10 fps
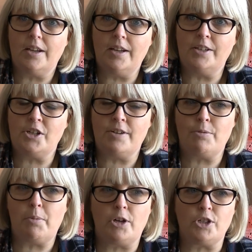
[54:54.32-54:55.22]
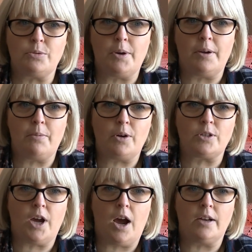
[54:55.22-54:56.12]
each and every project when I
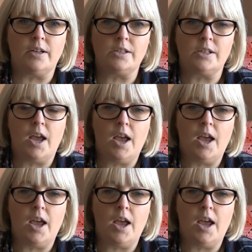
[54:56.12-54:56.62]
worked on it,